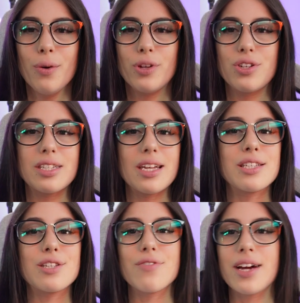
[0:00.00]
which is a
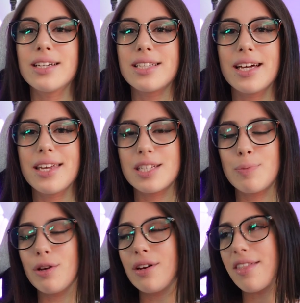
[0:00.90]
surround sound
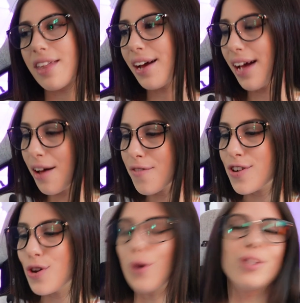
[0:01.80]
experience that I have
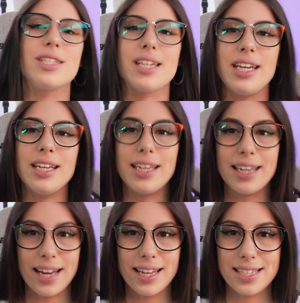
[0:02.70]
not seen in a
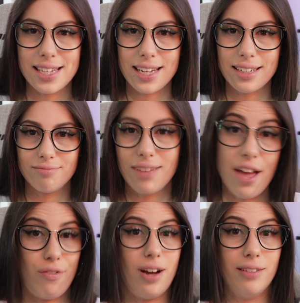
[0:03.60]
headset
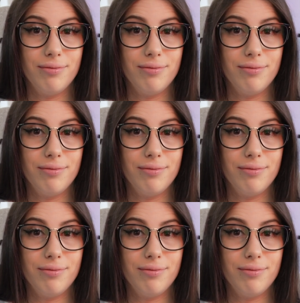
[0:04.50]
ever.